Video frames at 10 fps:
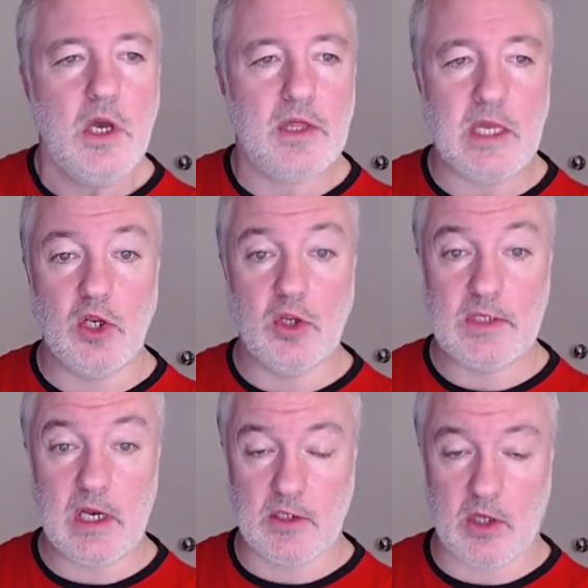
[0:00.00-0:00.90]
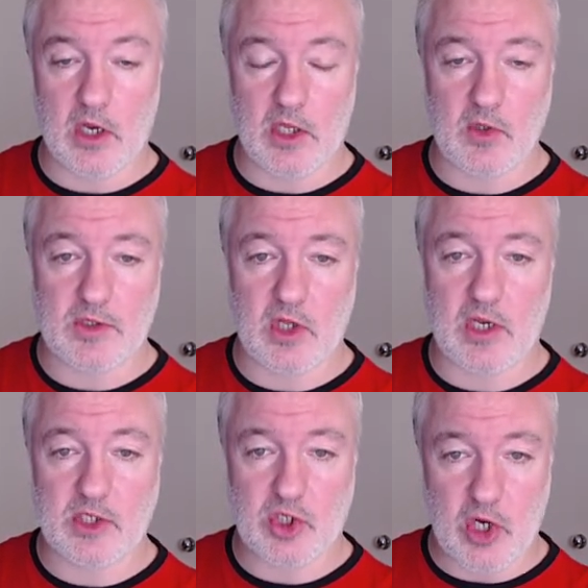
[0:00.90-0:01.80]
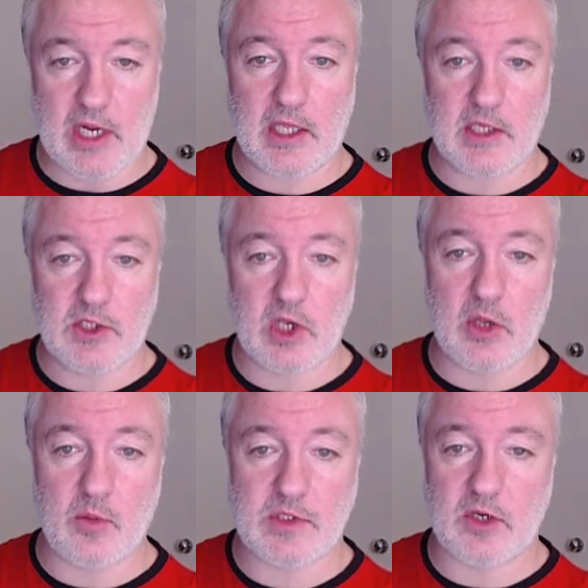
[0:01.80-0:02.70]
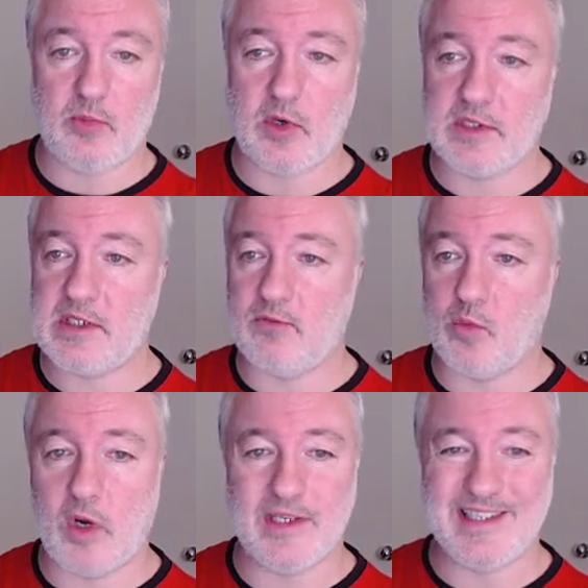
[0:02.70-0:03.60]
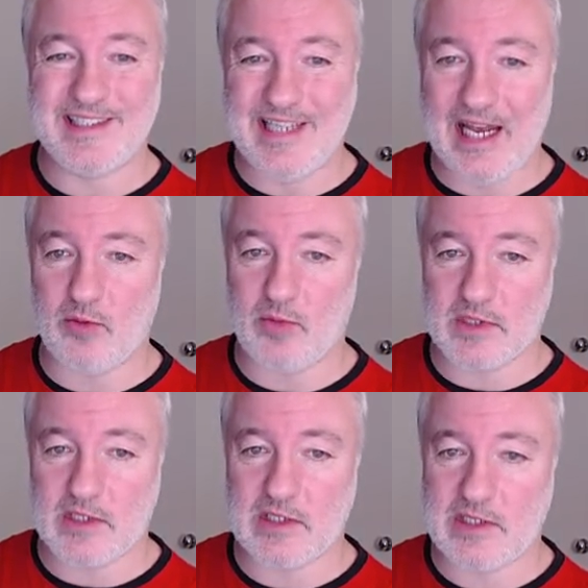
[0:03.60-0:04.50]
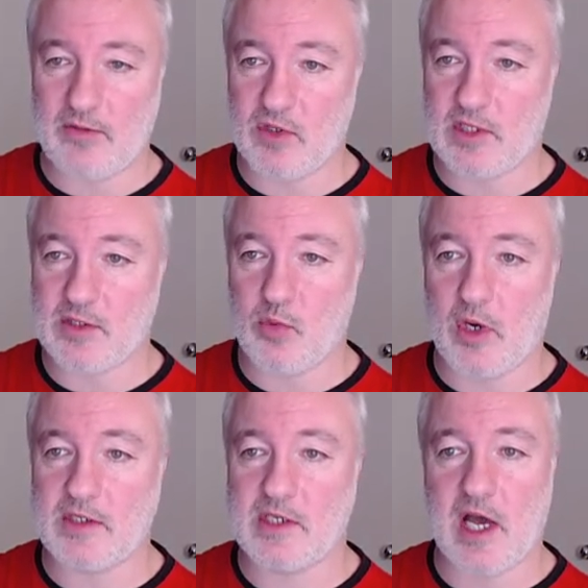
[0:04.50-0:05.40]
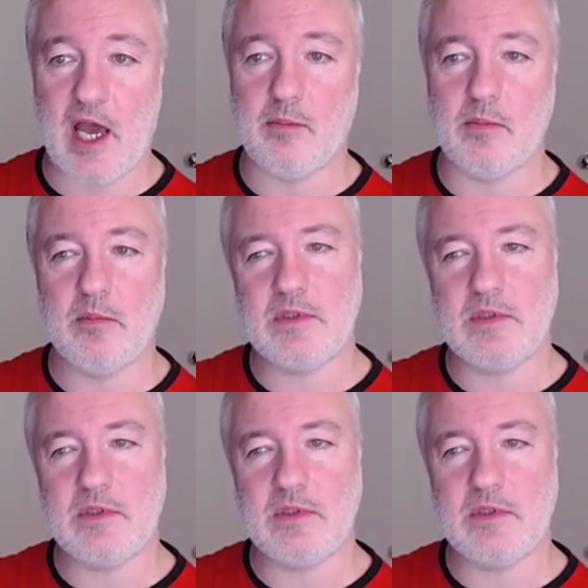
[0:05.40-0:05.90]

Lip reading: The New Zealand dollar, US dollar is struggling, certainly with 0.71 as a daily resistance level at this point in time.